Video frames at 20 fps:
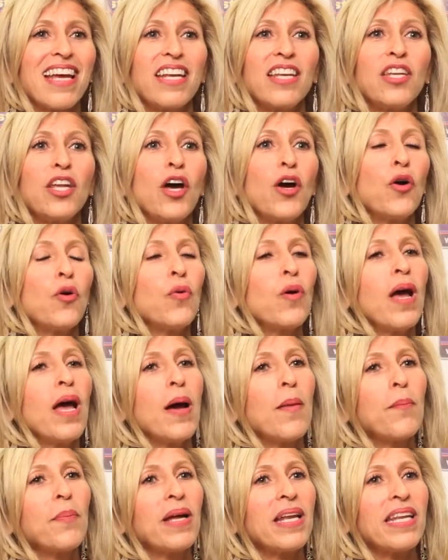No,
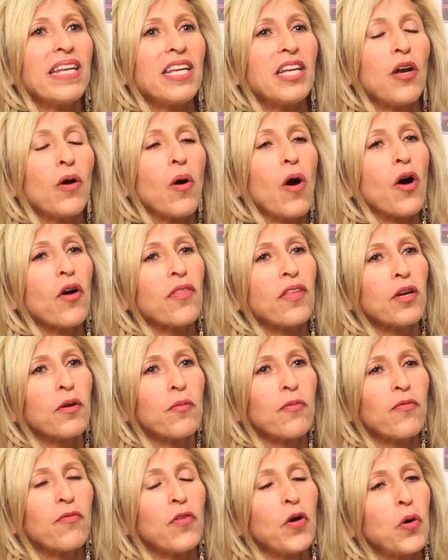but you know, are there
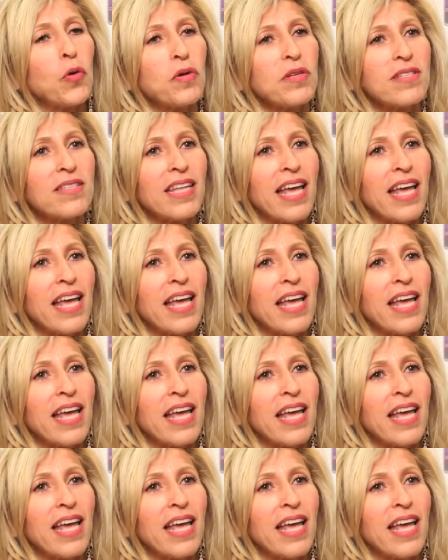folks